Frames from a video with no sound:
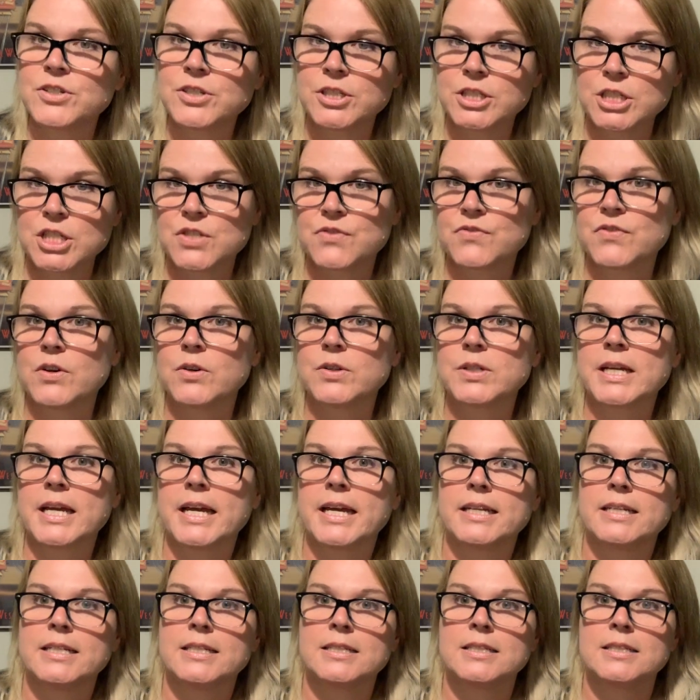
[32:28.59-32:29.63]
you're
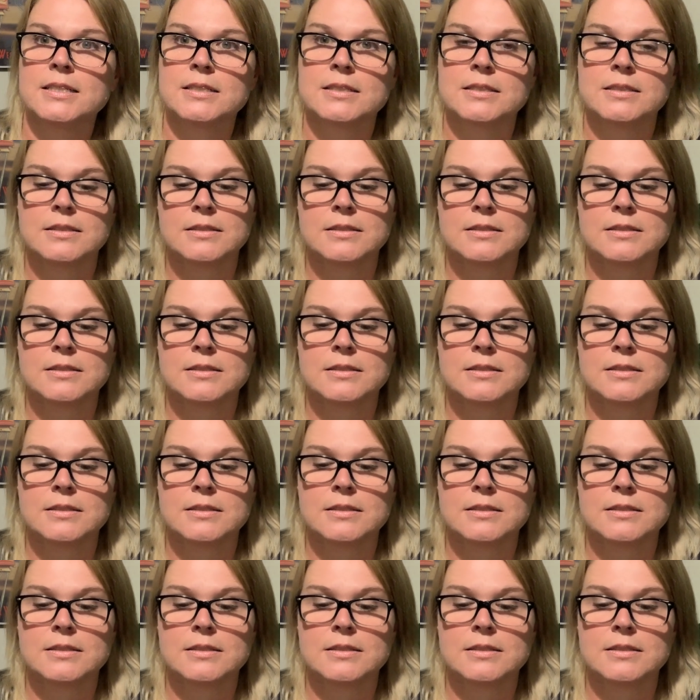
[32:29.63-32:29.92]
exfoliated,